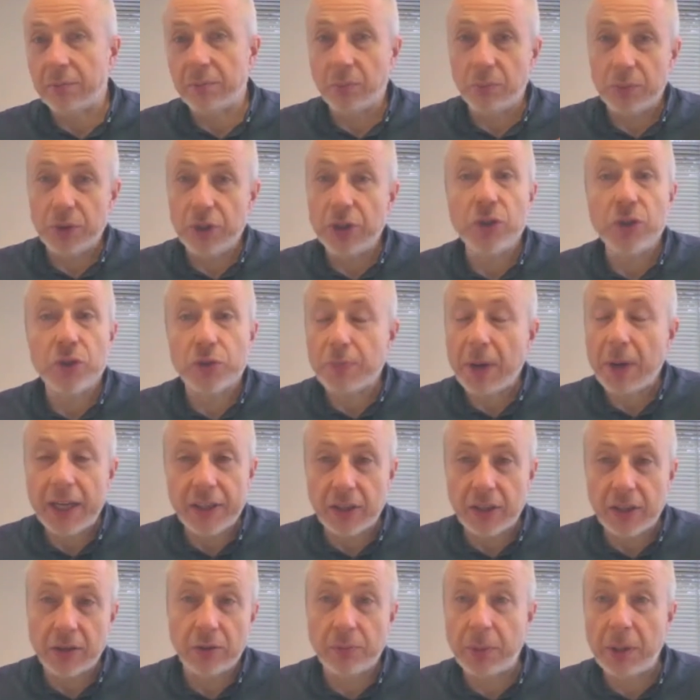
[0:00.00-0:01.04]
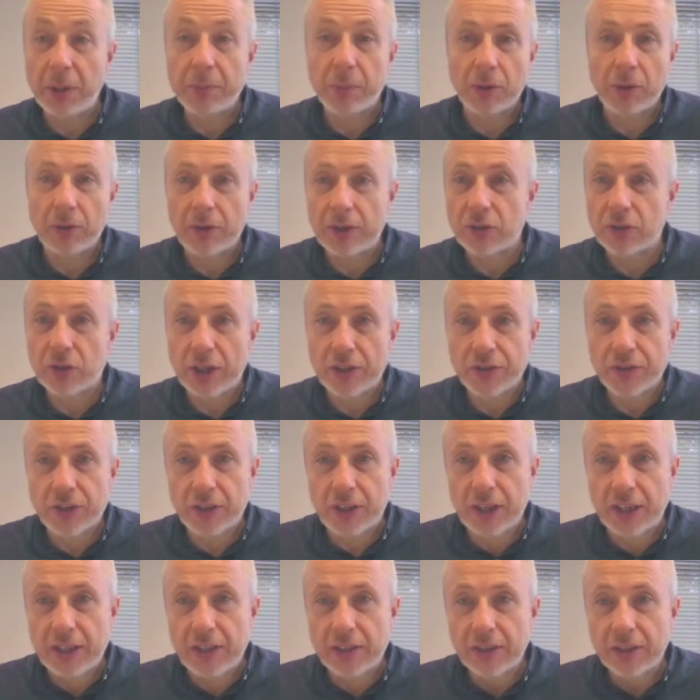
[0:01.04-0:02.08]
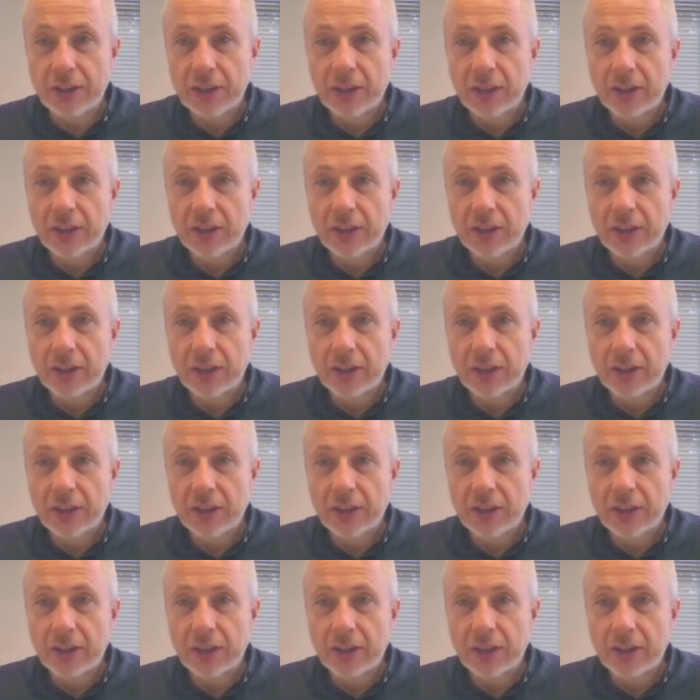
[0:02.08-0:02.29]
newsmaker people are interested in?